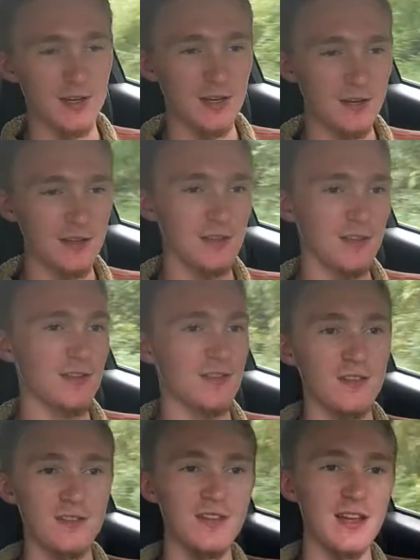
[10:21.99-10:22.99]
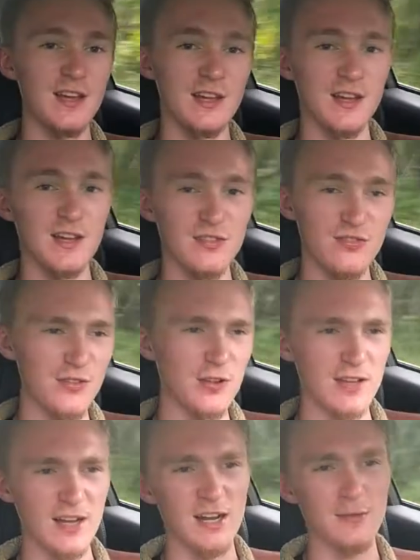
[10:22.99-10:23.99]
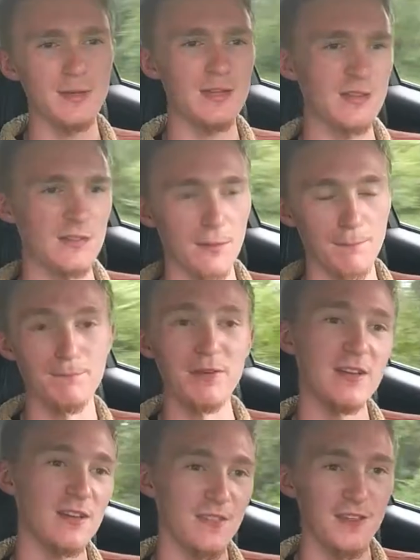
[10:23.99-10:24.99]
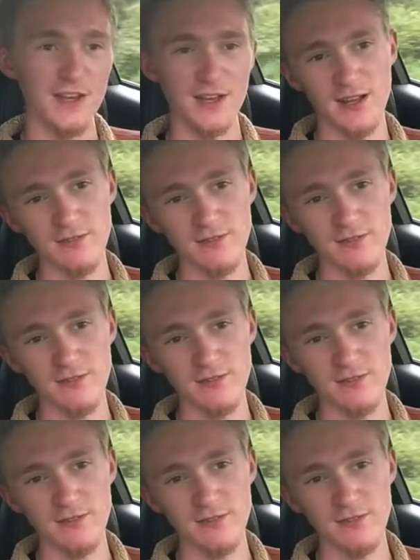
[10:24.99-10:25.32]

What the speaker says: and in this day and age, fuel economy is the big thing.